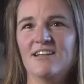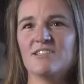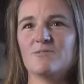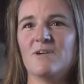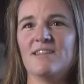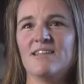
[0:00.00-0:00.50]

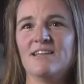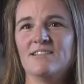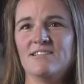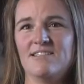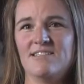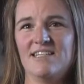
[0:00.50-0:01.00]
It's one thing
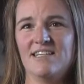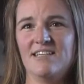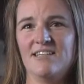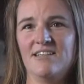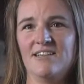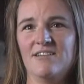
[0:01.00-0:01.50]
to
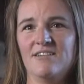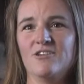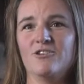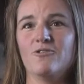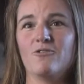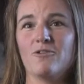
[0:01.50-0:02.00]
see
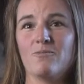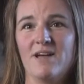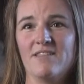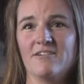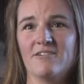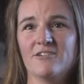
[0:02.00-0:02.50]
your
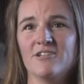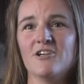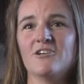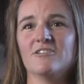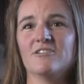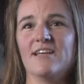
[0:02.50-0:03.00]
mother
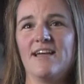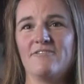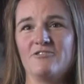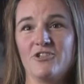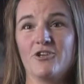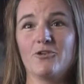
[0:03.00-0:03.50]
look
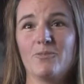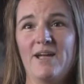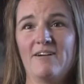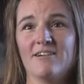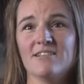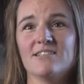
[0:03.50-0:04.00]
after her
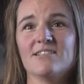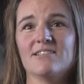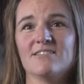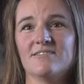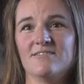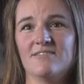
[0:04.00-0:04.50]

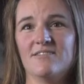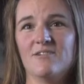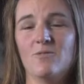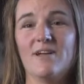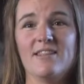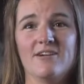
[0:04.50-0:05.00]
parents
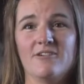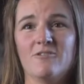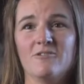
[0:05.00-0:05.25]
when they're